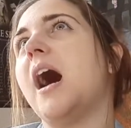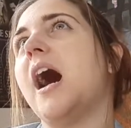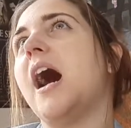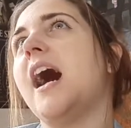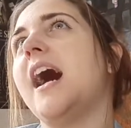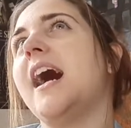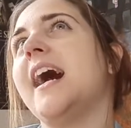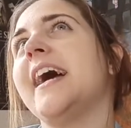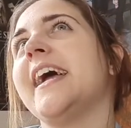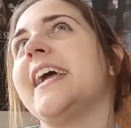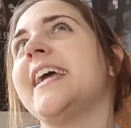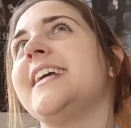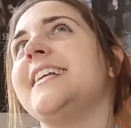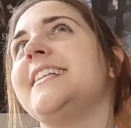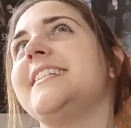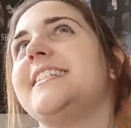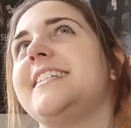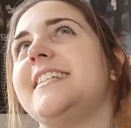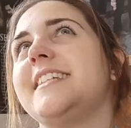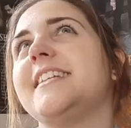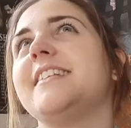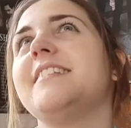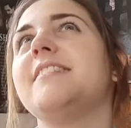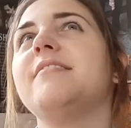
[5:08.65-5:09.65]
I
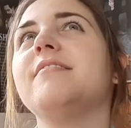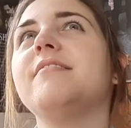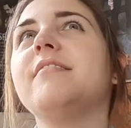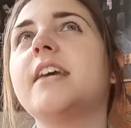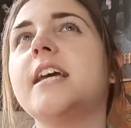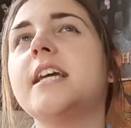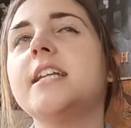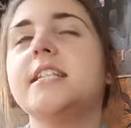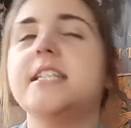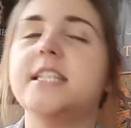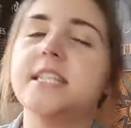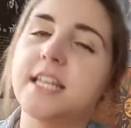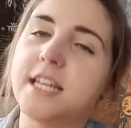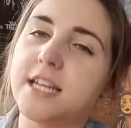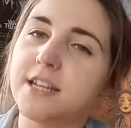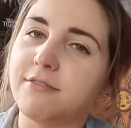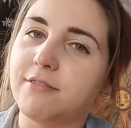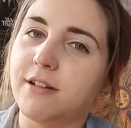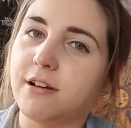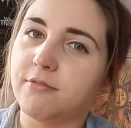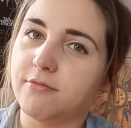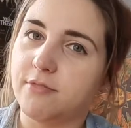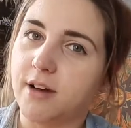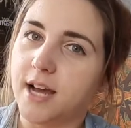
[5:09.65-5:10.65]
didn't consider
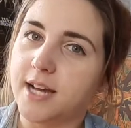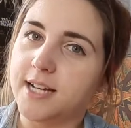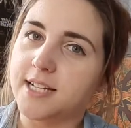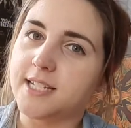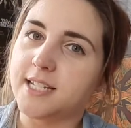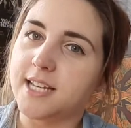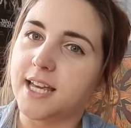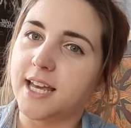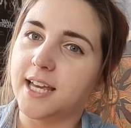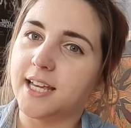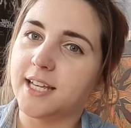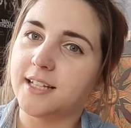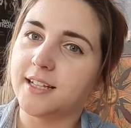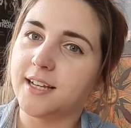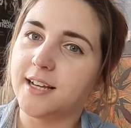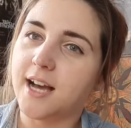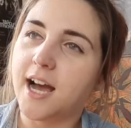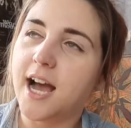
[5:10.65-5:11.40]
it writing.